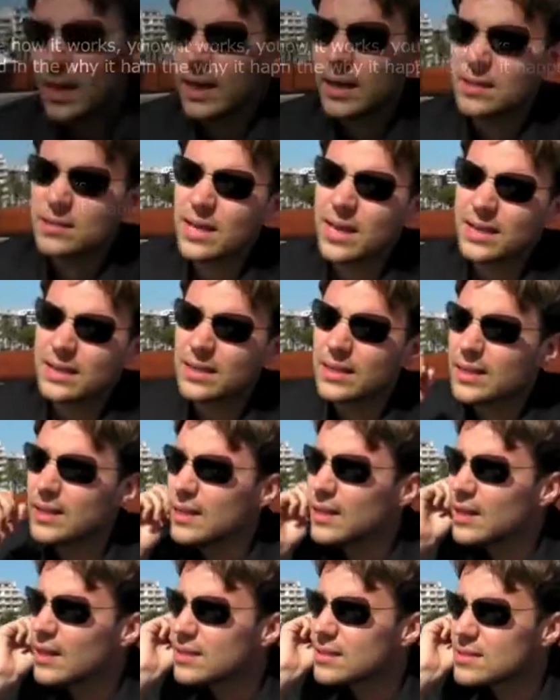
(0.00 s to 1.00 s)
Exactly.
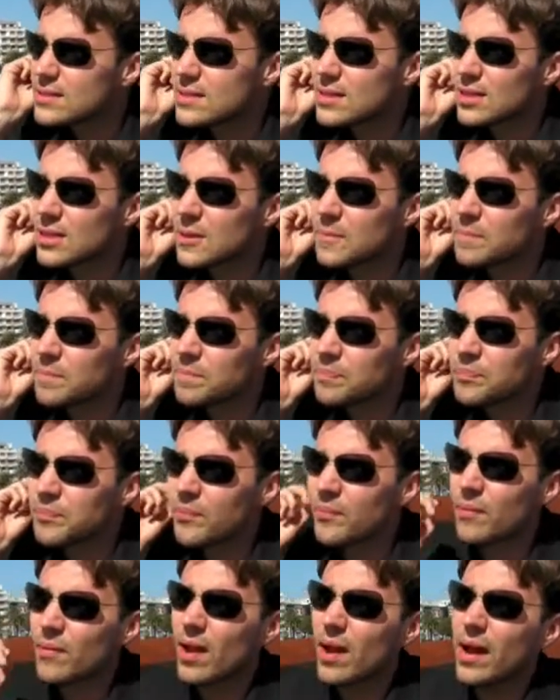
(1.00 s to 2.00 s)
It's,
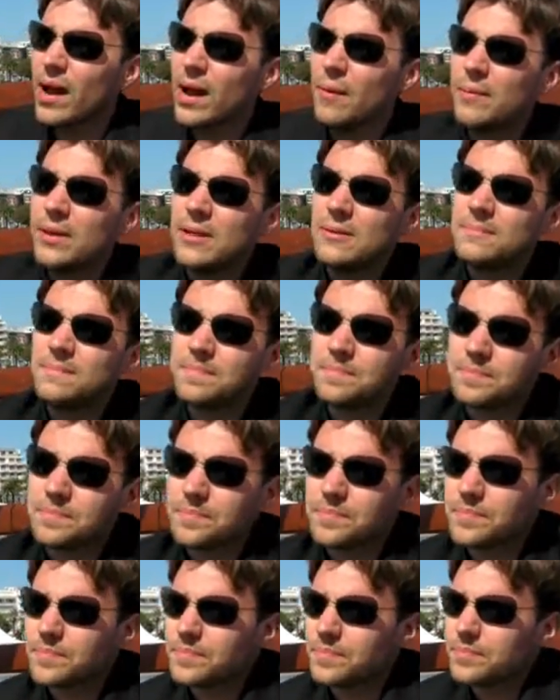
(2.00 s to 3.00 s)
I mean,
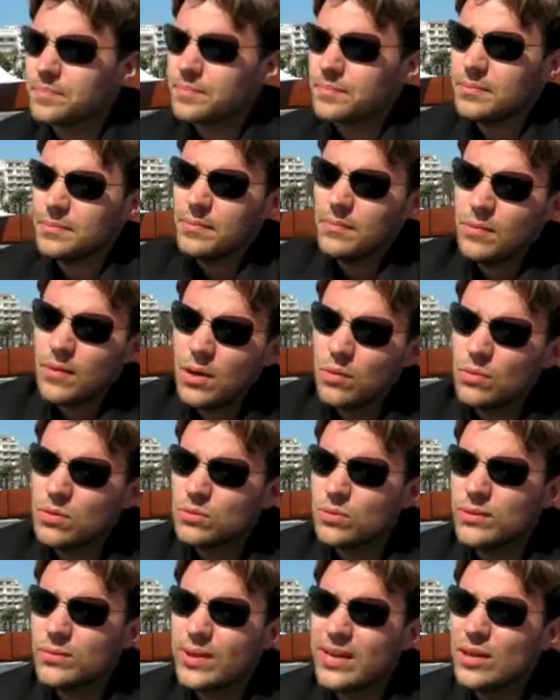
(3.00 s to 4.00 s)

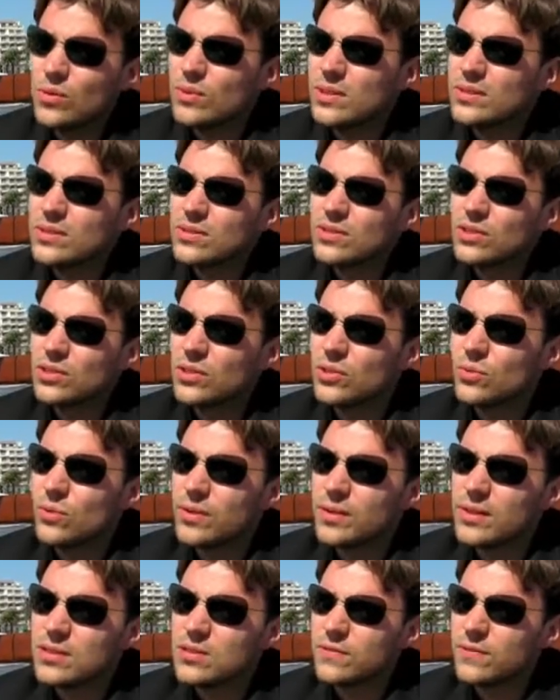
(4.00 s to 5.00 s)
what we really wanted to do
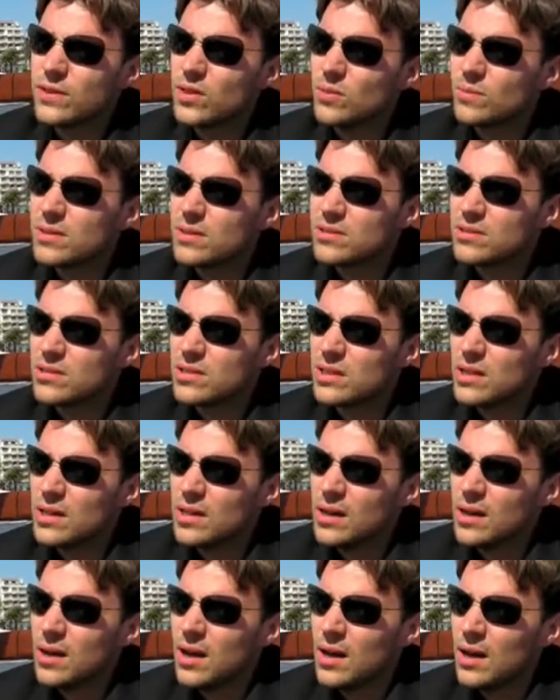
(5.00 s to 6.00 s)
with this film is
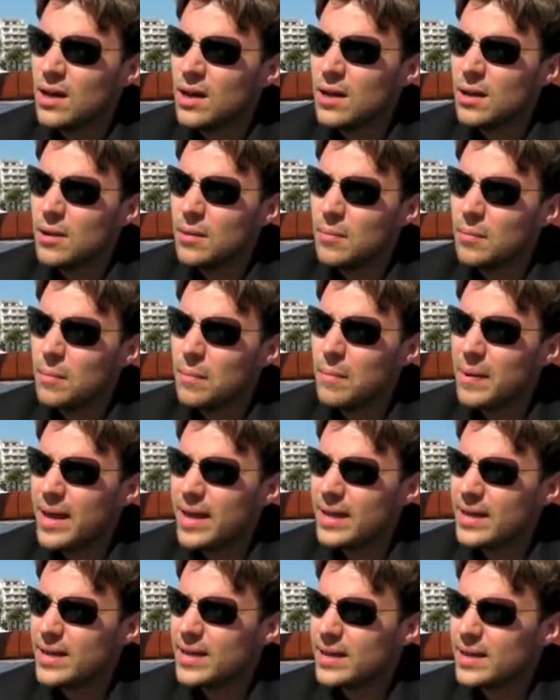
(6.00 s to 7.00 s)

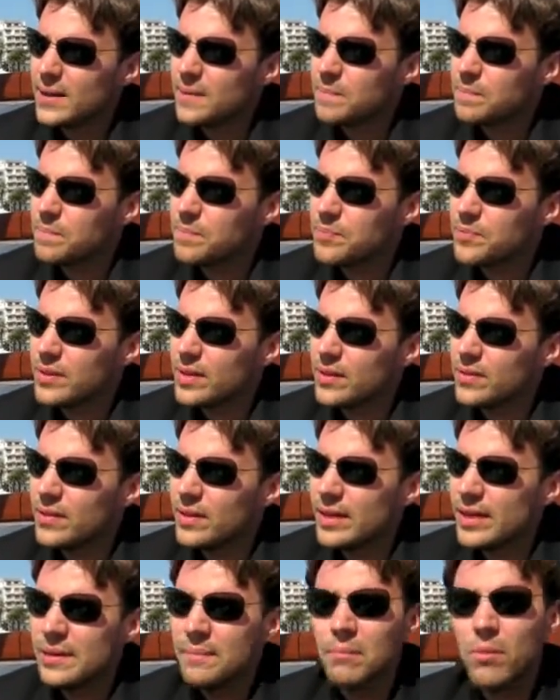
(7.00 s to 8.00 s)
make
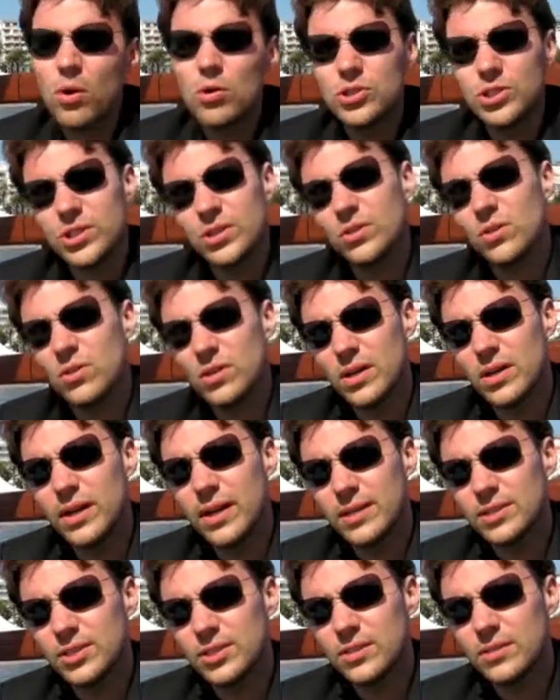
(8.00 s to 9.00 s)
the emotional
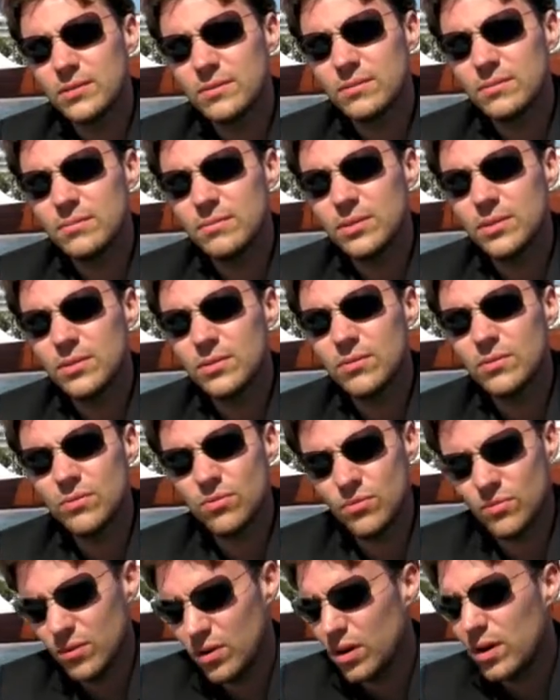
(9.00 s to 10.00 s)
connection
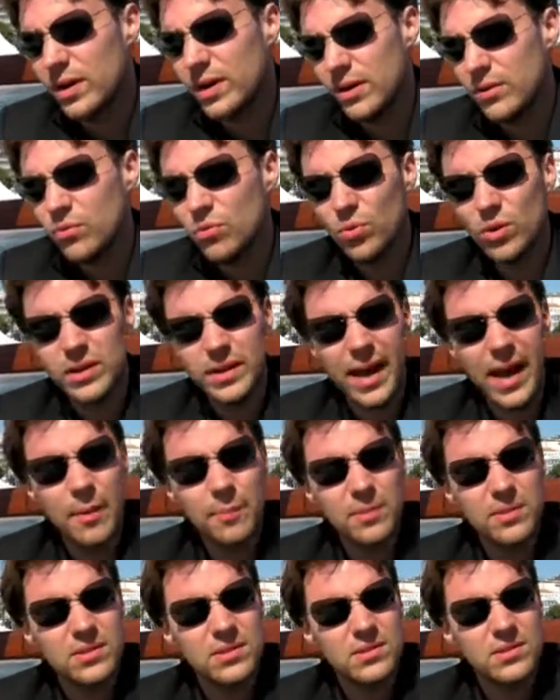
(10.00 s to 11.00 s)
in what
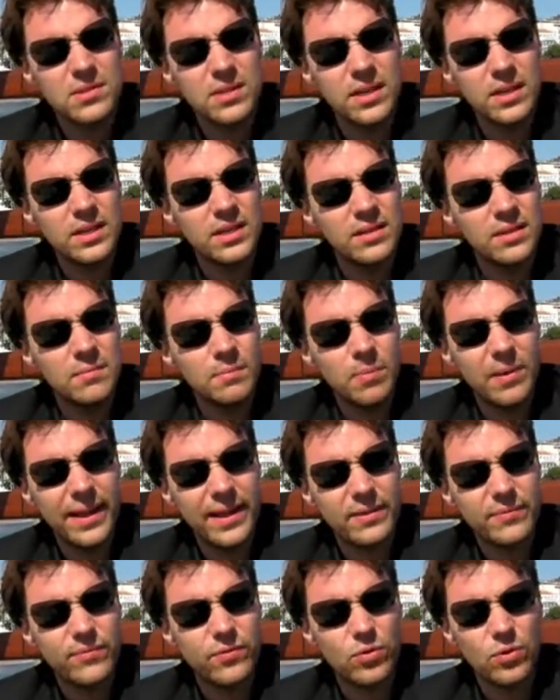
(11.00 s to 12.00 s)
happens in
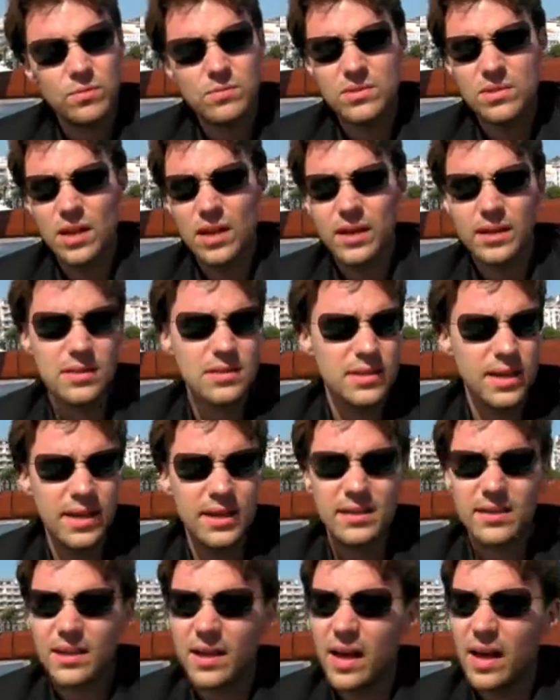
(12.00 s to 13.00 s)
platforms like
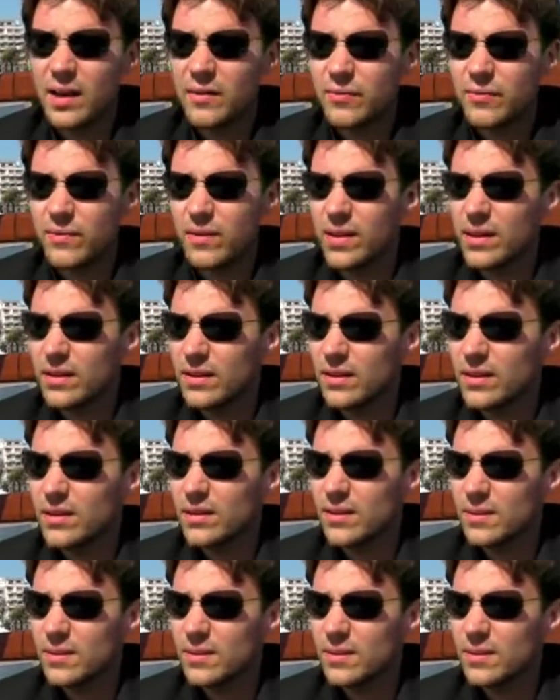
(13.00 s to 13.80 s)
Second Life, and